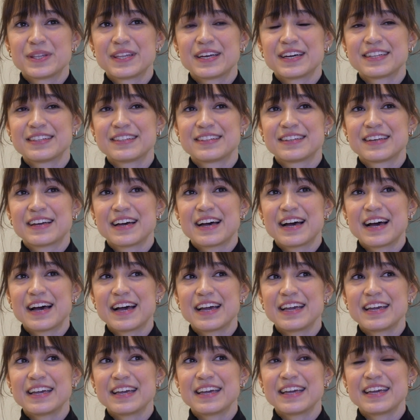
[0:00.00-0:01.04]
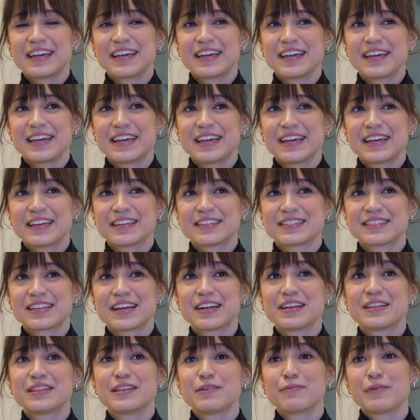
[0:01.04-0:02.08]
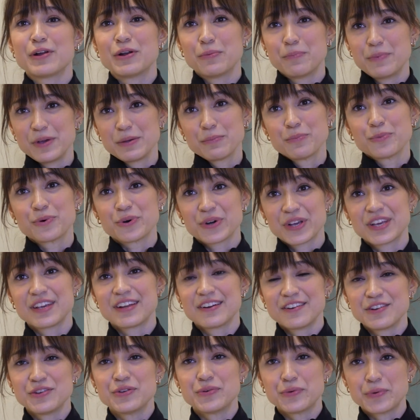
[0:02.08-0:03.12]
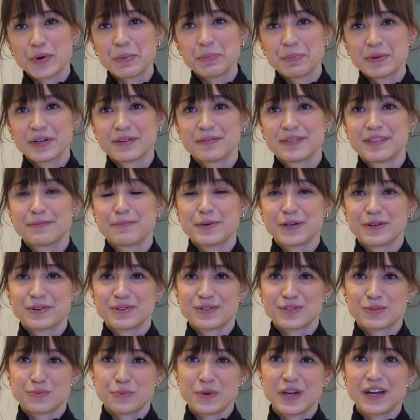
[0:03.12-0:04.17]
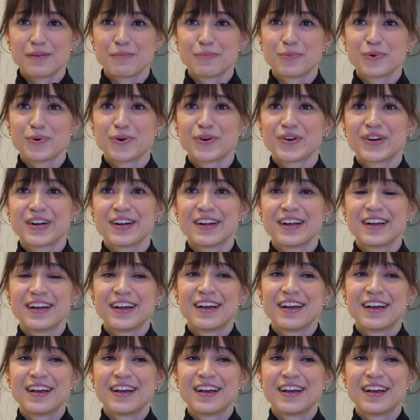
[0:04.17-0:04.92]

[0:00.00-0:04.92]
that I started developing more here in Europe, because we are more